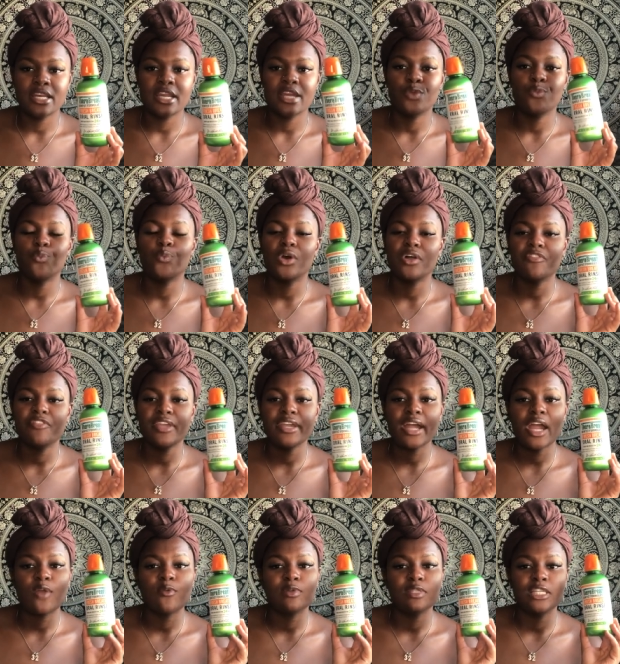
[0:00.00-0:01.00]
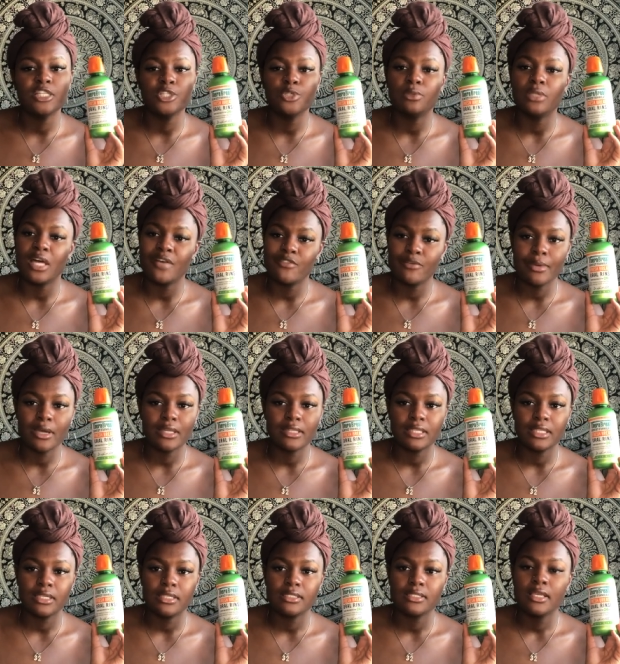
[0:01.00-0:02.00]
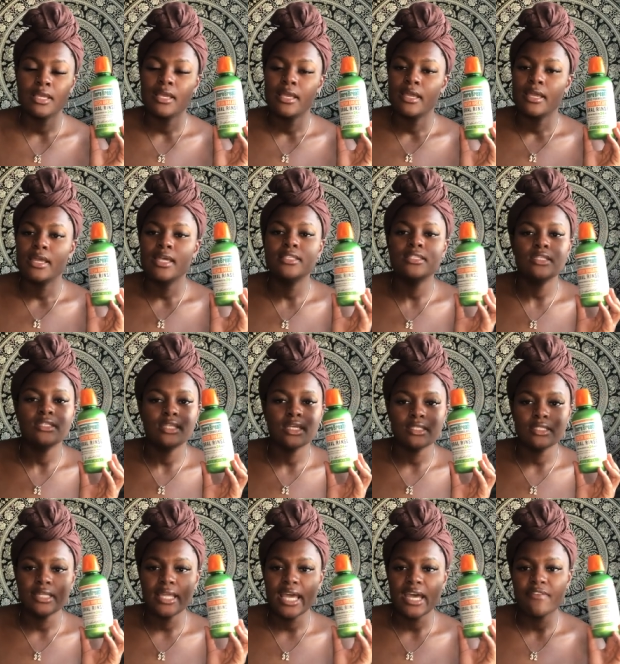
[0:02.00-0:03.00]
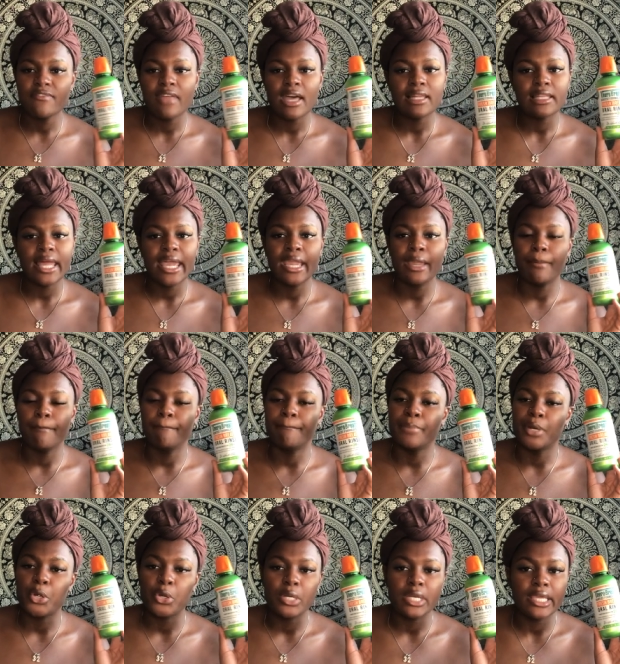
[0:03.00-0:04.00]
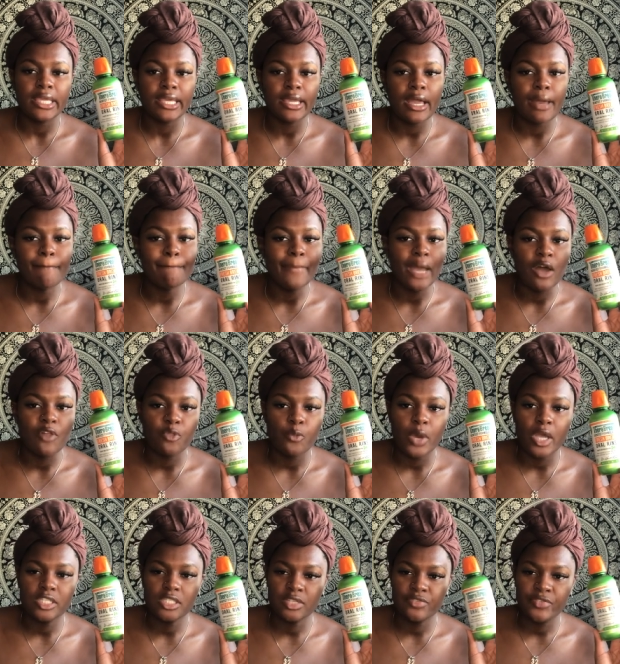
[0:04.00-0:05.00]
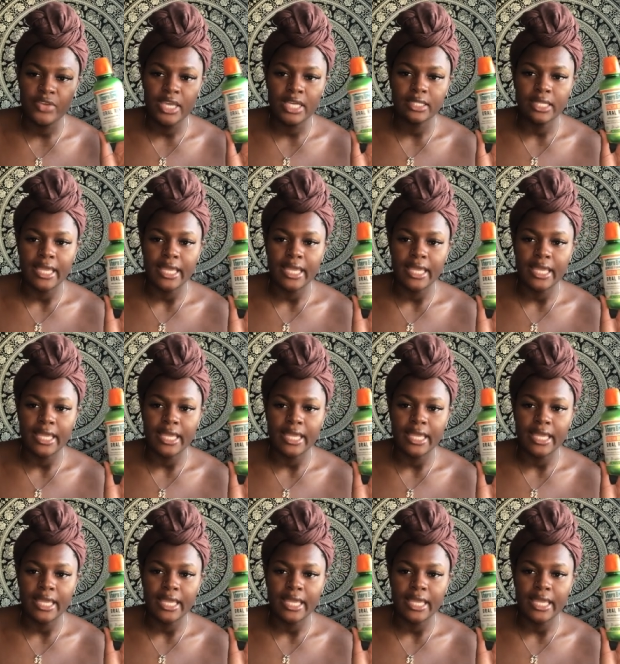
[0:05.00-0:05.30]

And one thing I really do love about this is it doesn't have that like burning mouthwash effect.